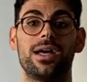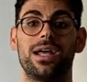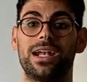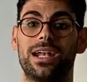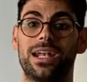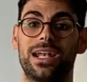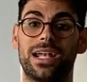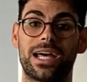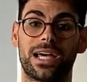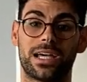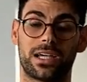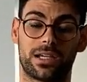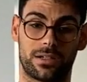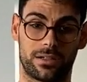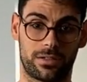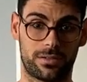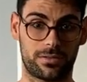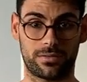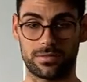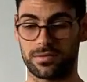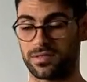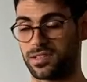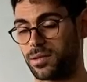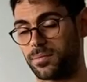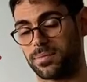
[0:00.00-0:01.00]
Like,
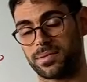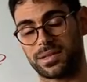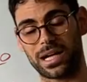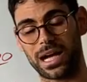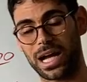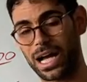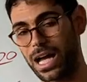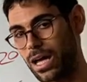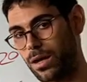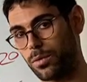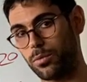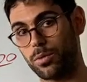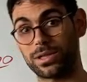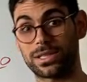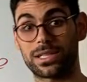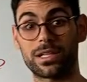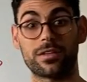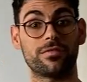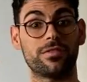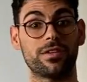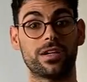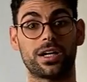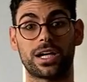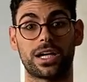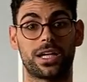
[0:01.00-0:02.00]
subscribe,
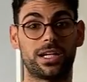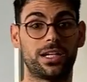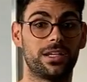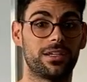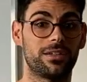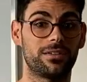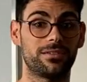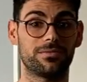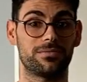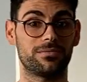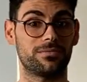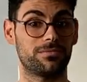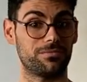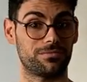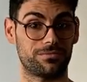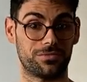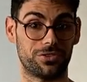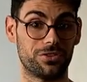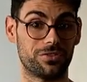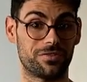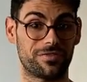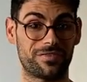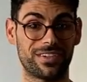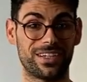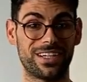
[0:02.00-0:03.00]
whatever really you
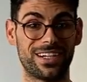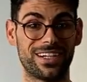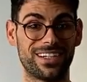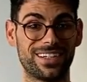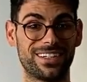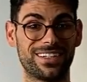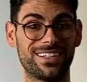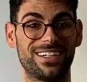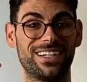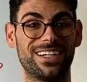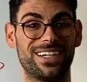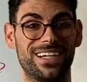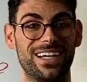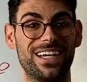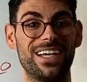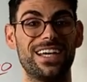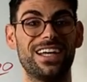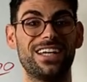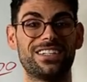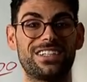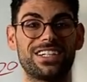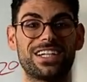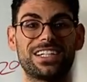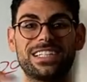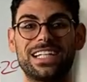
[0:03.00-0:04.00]
feel.
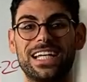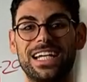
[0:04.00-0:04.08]
Check the